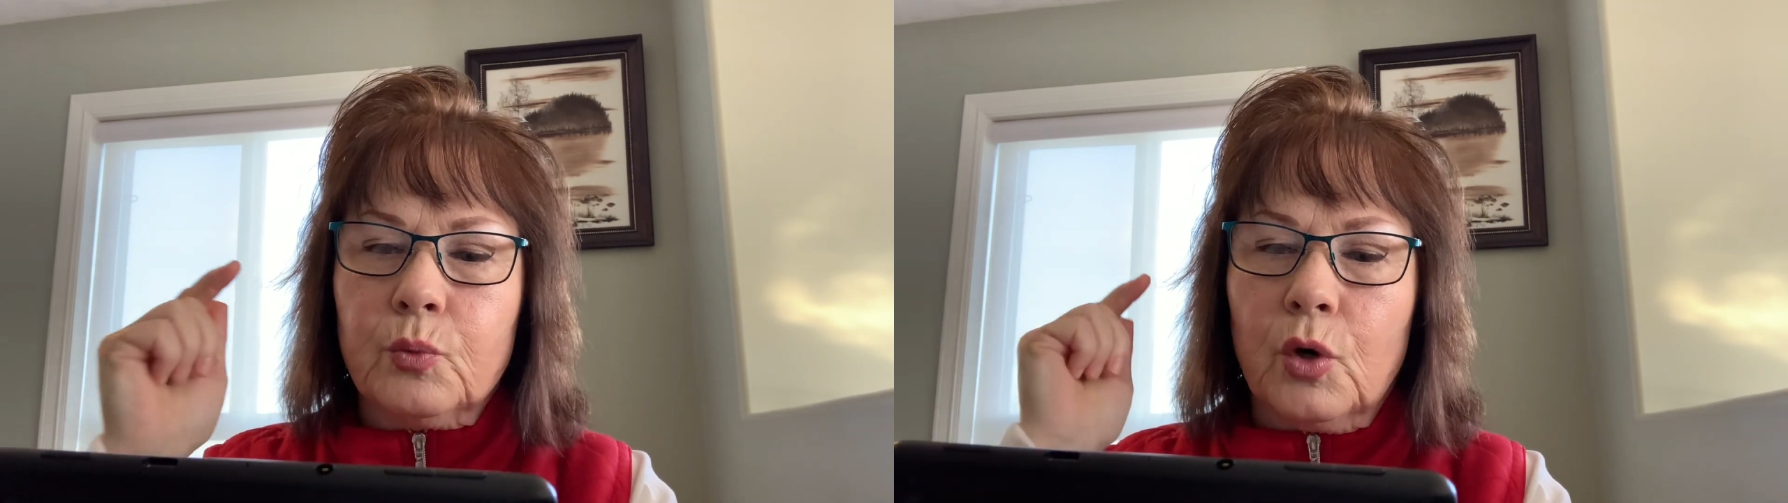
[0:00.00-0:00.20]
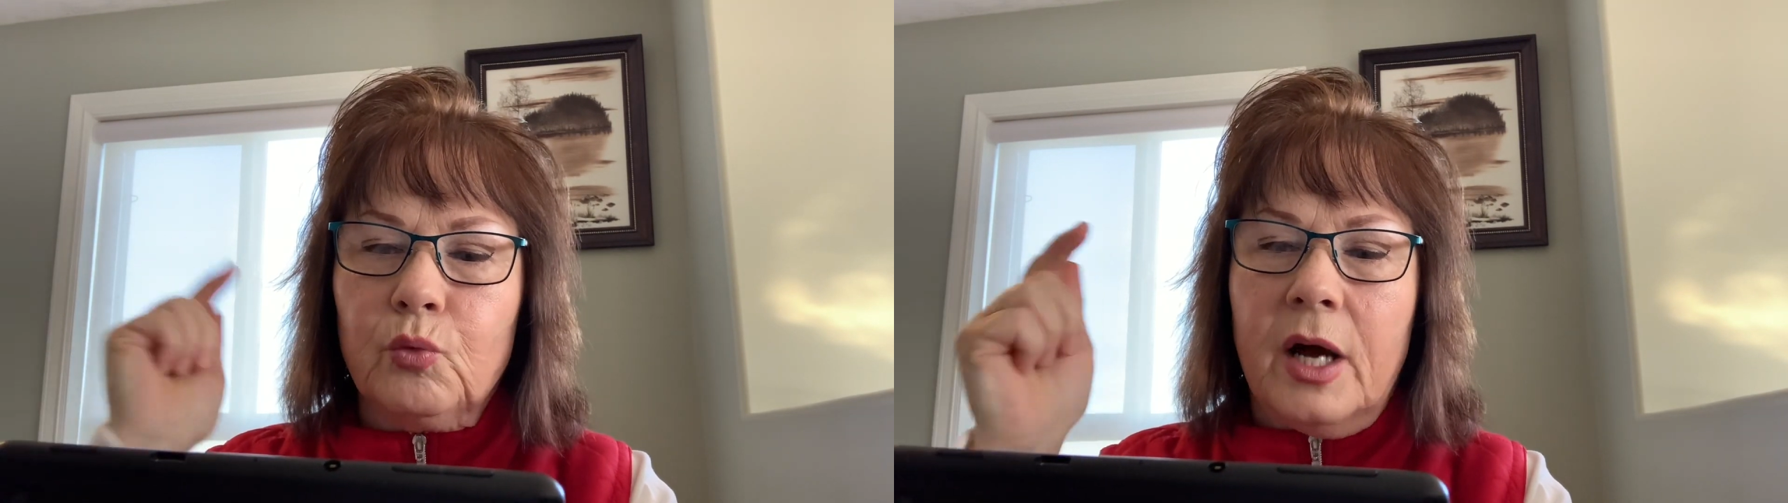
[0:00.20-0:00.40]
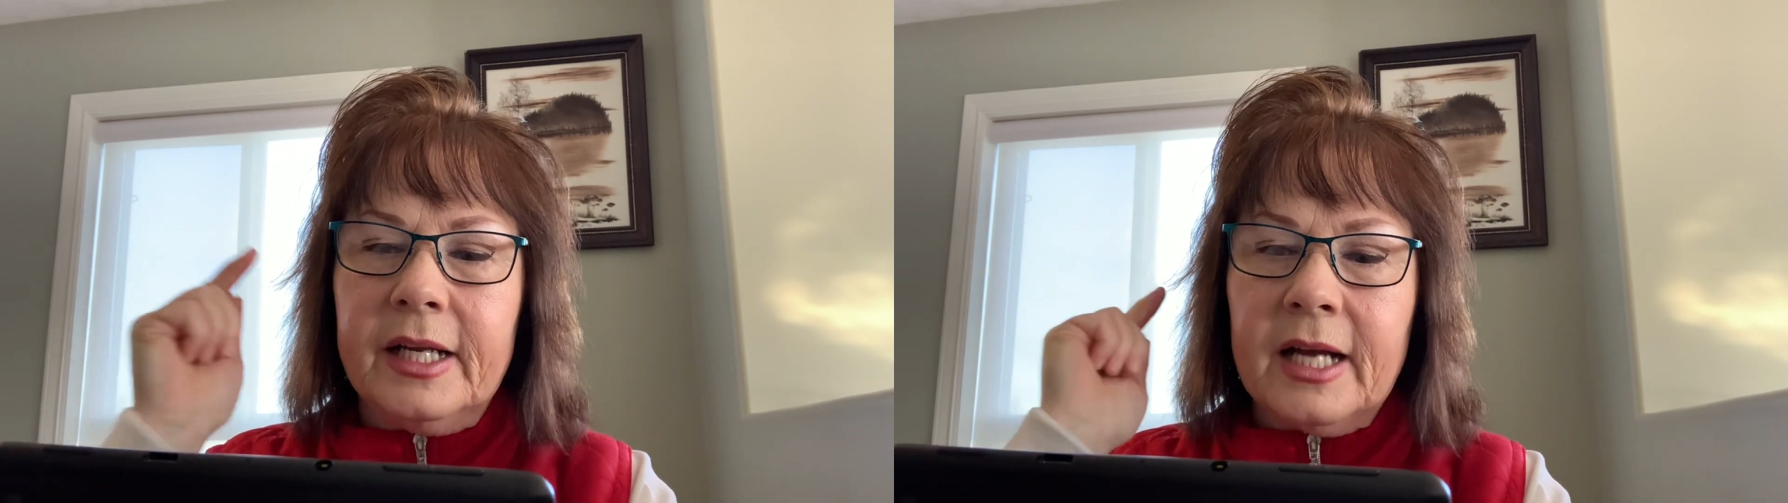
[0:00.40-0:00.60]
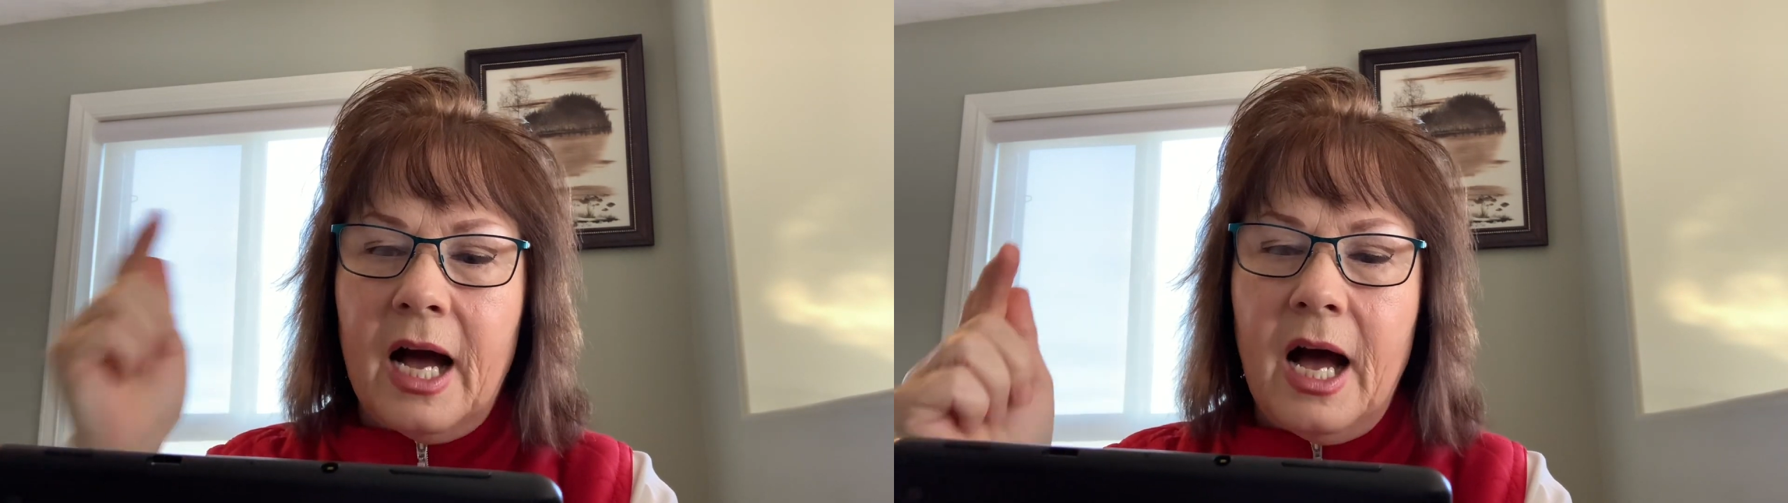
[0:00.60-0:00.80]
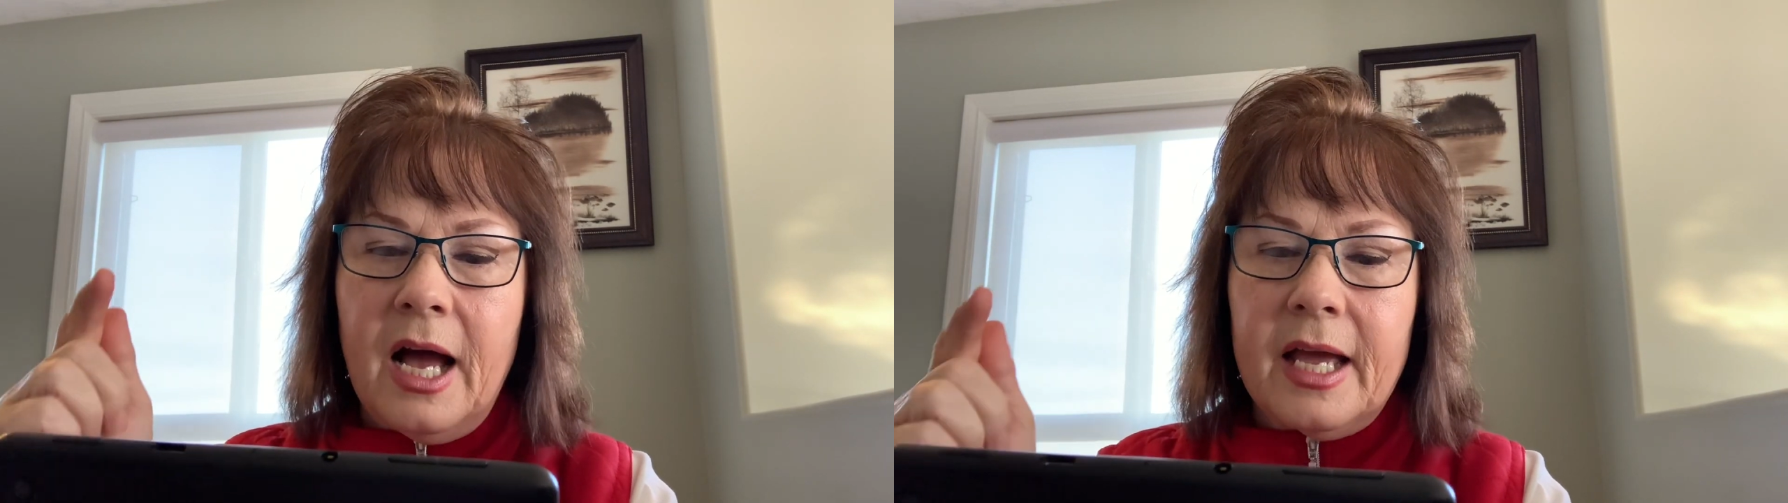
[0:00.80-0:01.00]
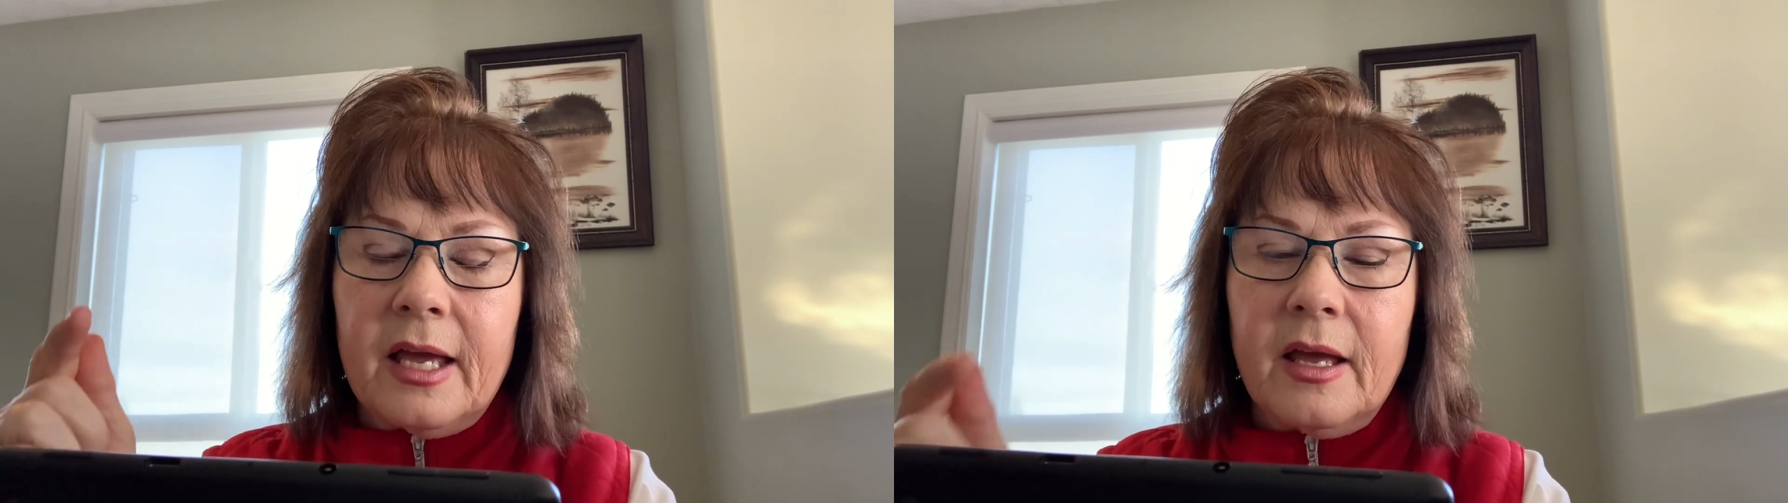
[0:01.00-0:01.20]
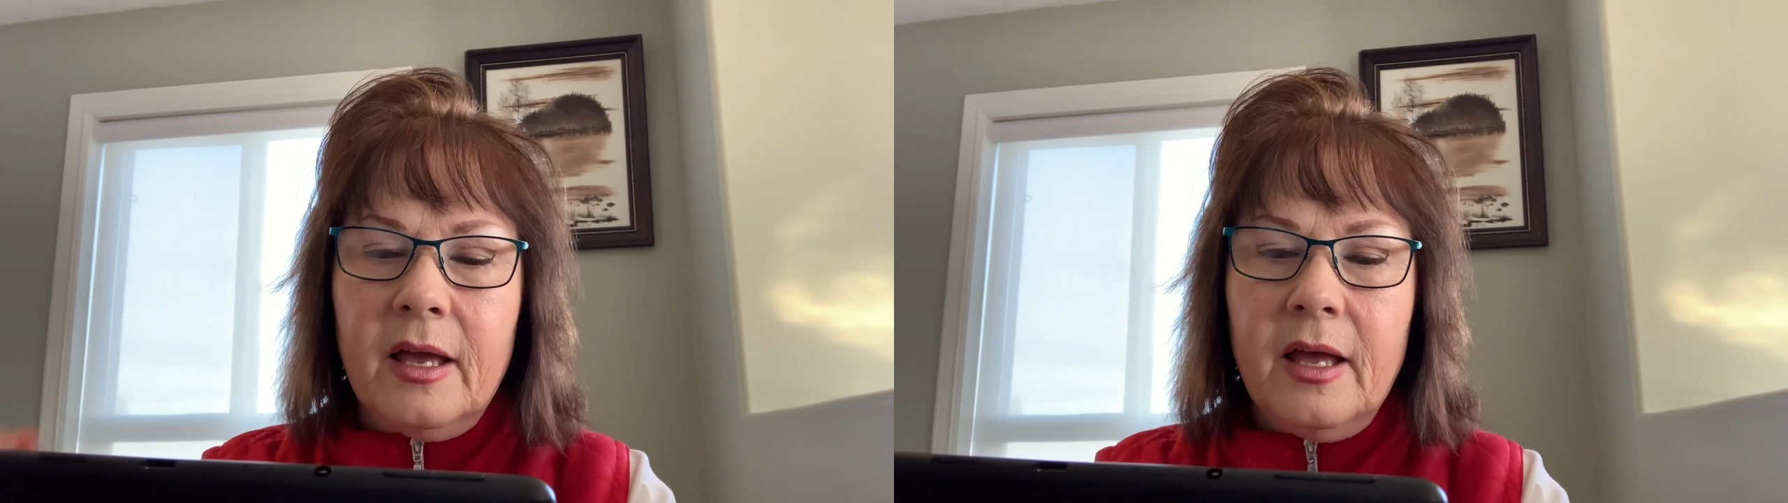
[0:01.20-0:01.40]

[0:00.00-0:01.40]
were running high.